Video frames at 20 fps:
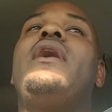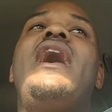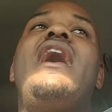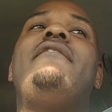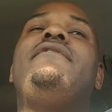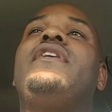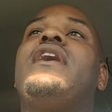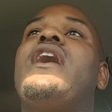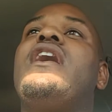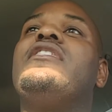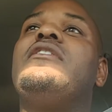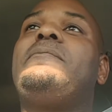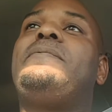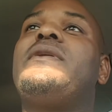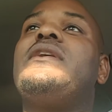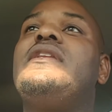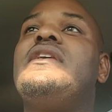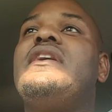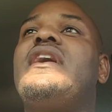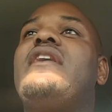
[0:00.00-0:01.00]
have the other
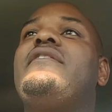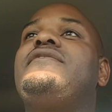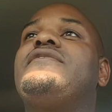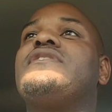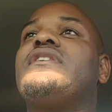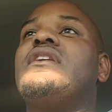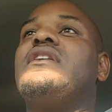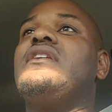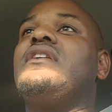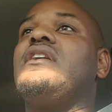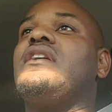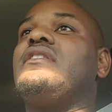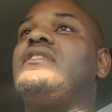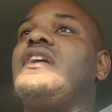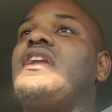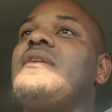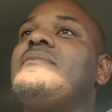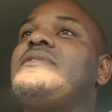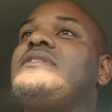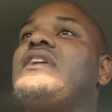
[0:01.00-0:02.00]
PDFs
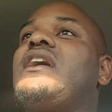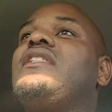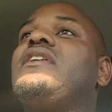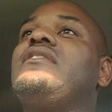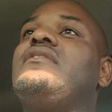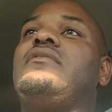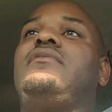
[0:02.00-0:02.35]
that I'm selling,